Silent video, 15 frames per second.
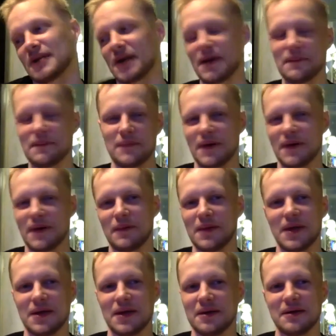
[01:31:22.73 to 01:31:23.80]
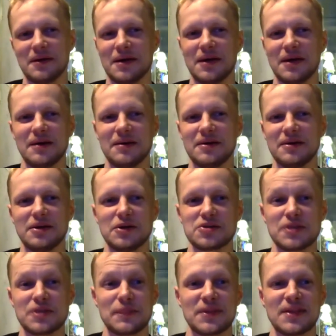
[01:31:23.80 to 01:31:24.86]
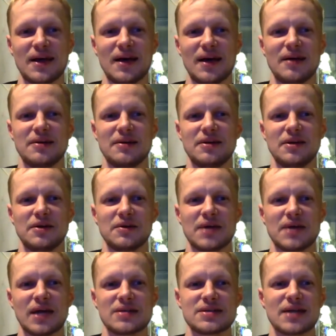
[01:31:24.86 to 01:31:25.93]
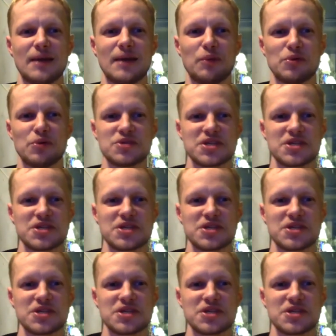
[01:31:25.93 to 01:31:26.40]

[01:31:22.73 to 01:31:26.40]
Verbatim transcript: Um, um, and, and, you know, something that, you know, can't stop, won't